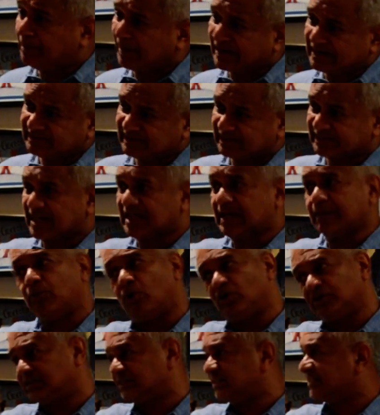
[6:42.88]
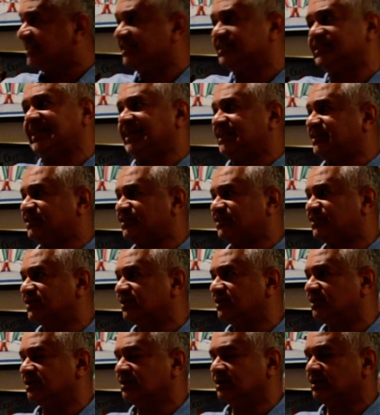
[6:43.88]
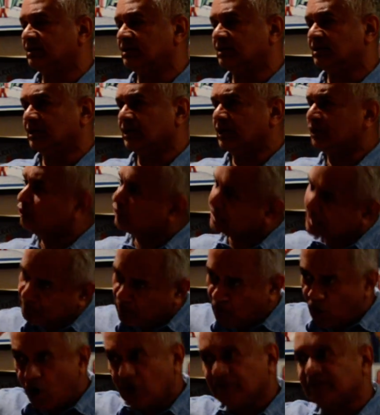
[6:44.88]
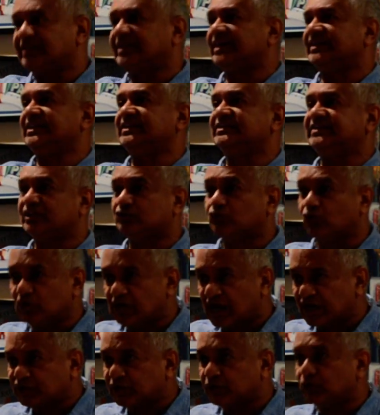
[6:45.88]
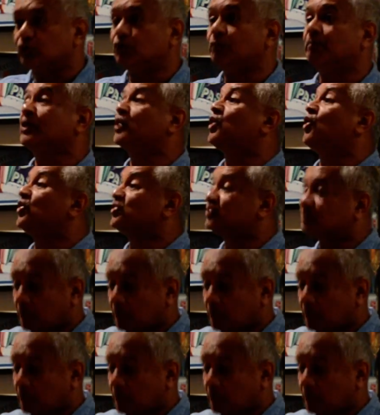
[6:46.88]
Barisan can keep all the 13 states. You keep all the 13 states, good luck to you, because